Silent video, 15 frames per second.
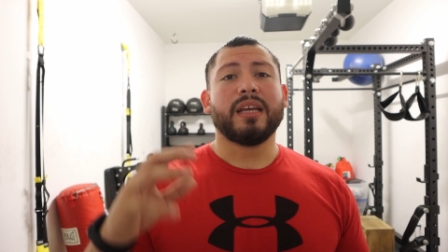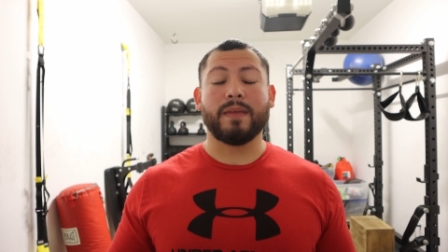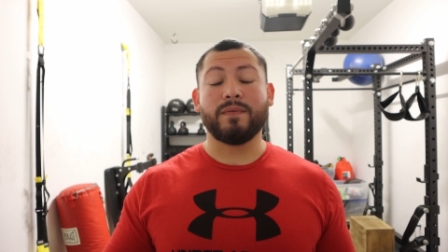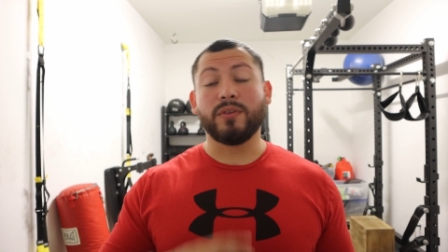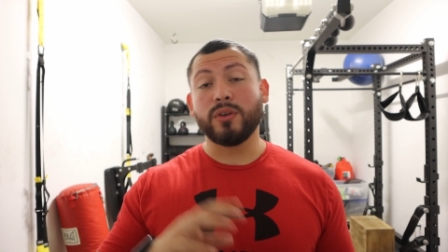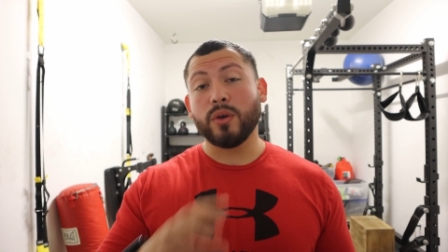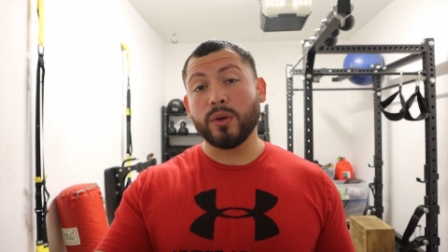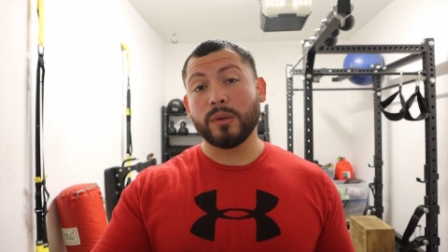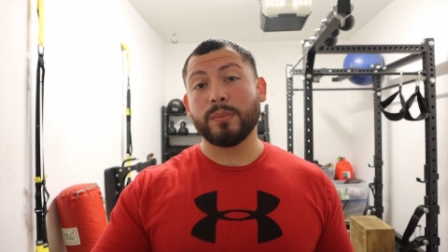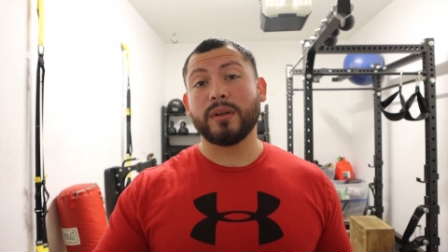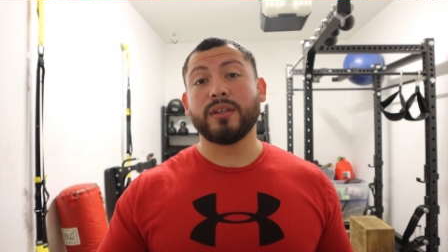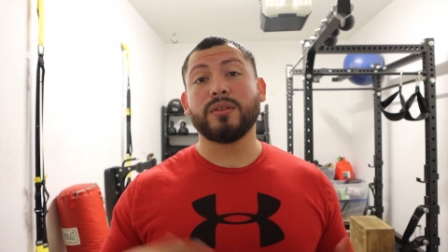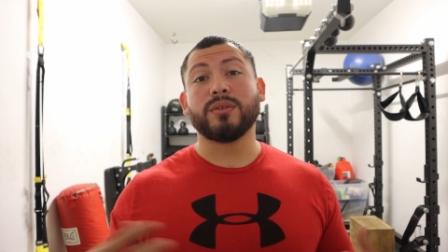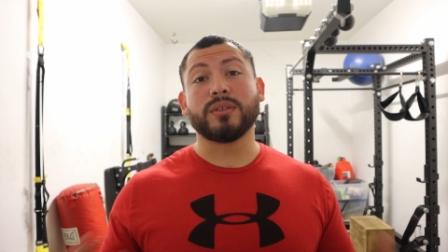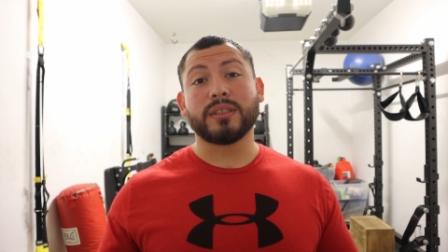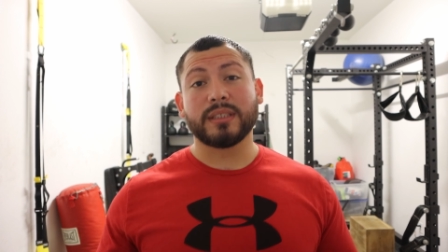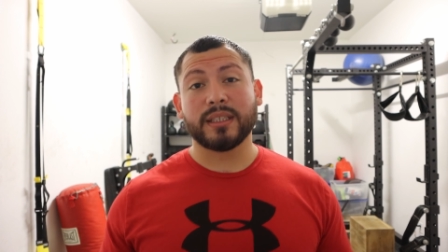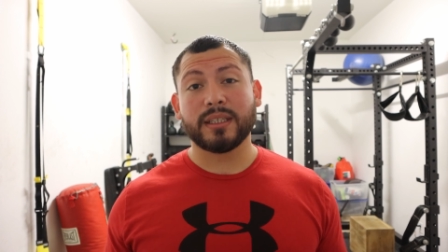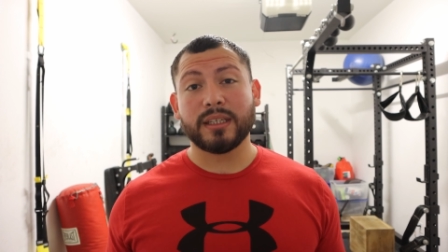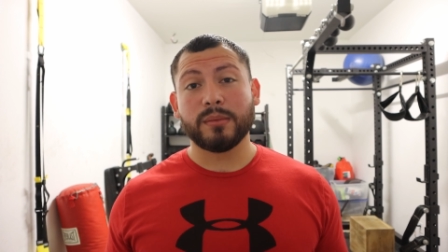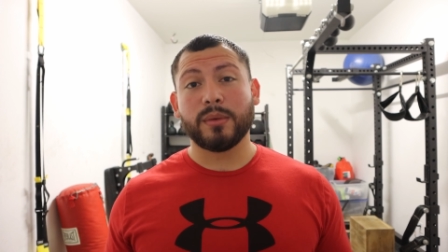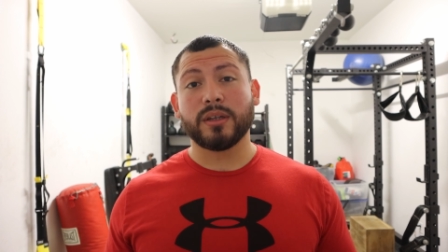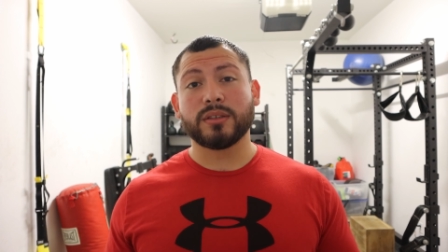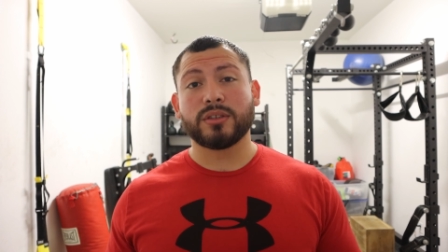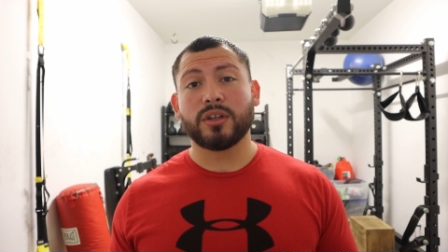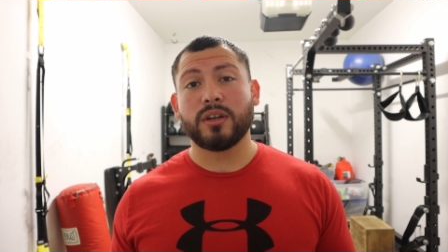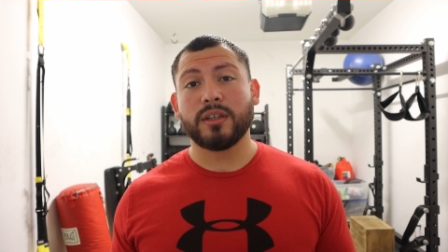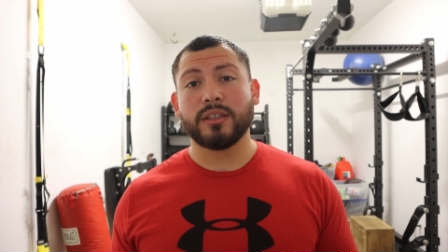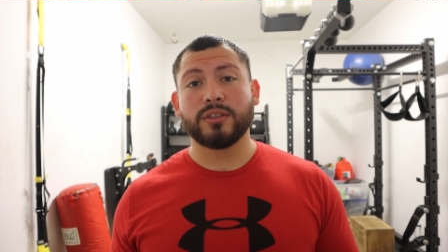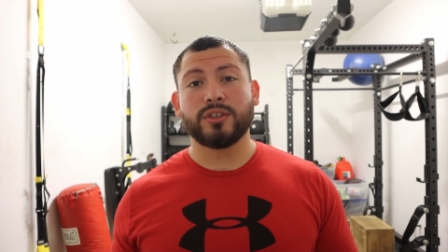If you know anybody who's thinking about
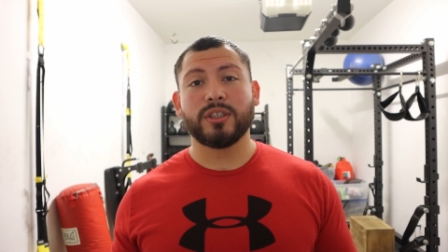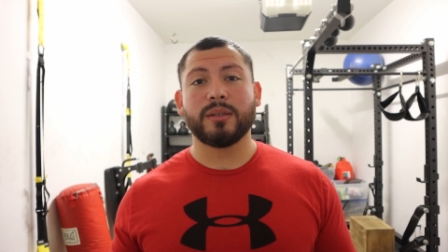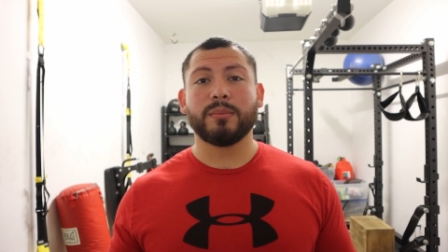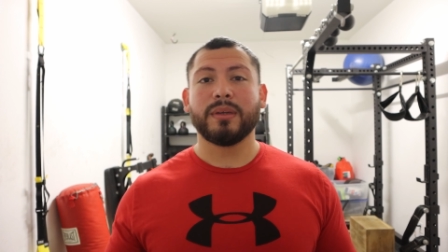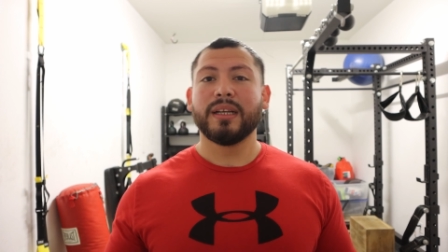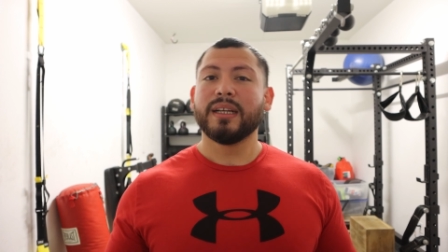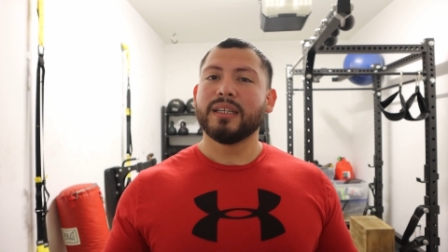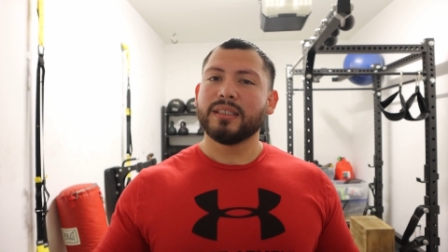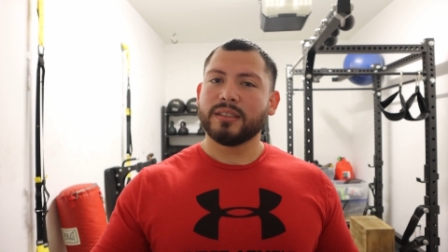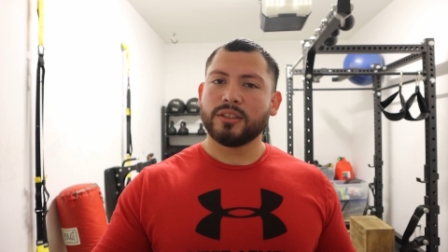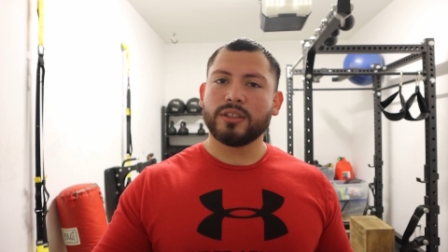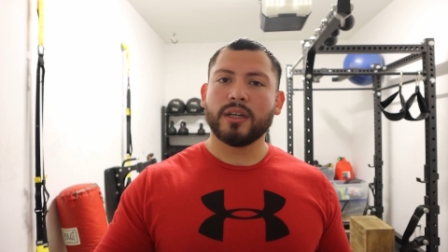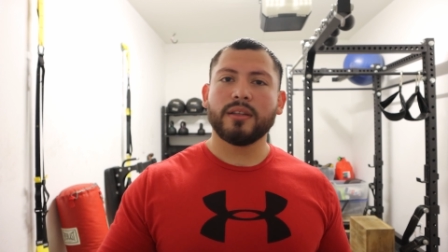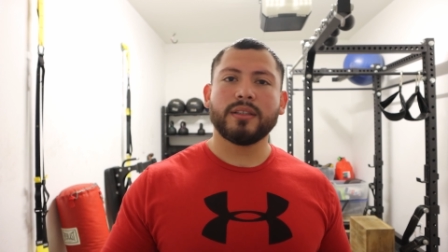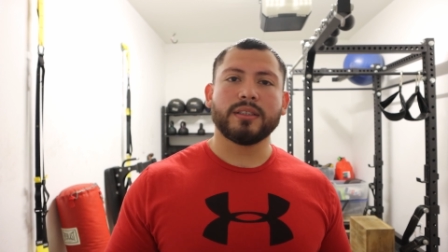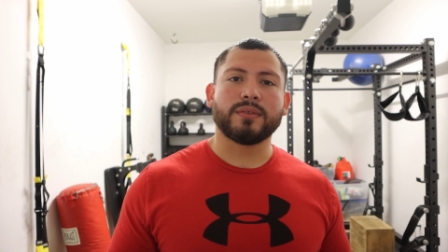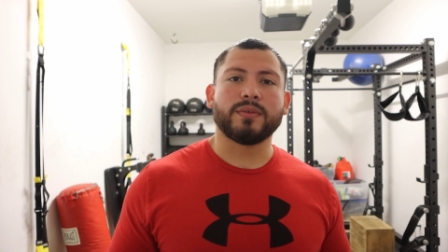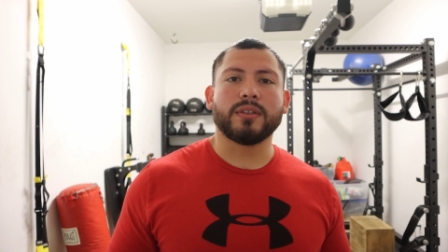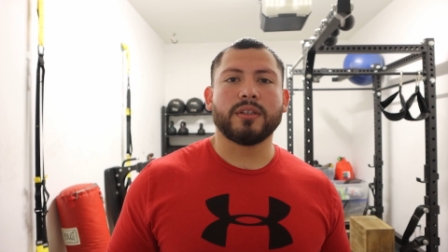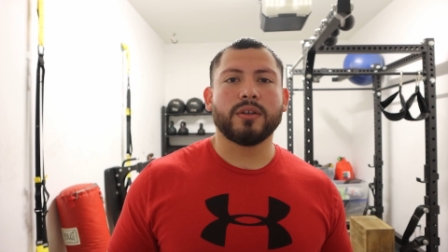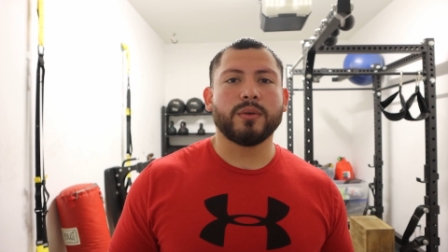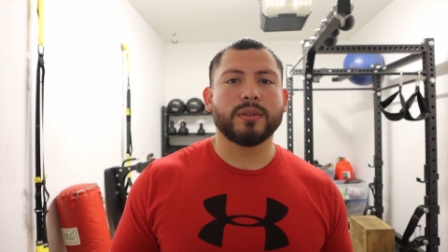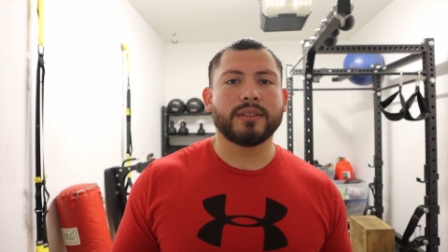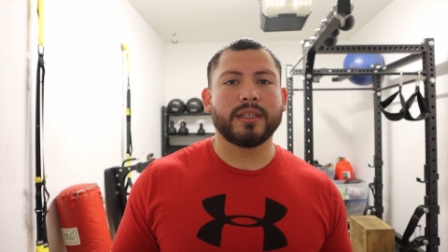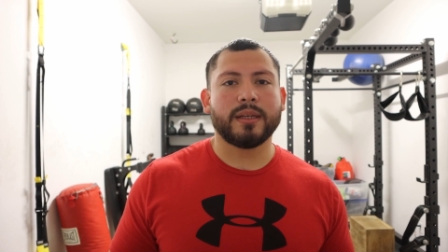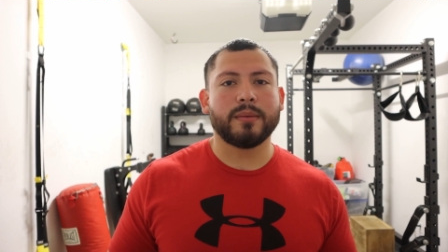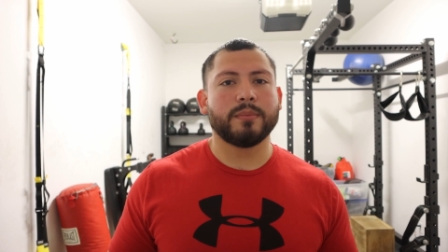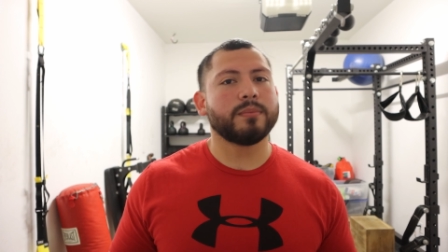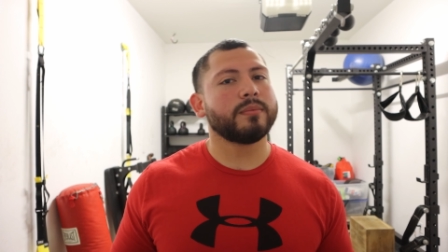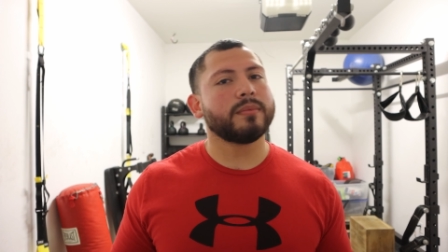starting a gym, share this video with
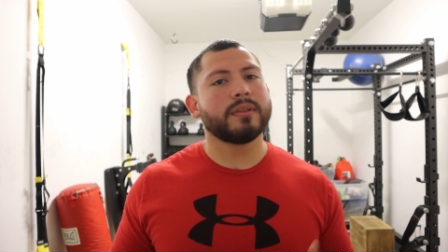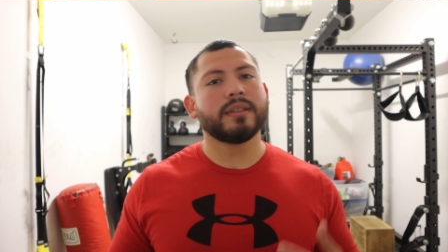them.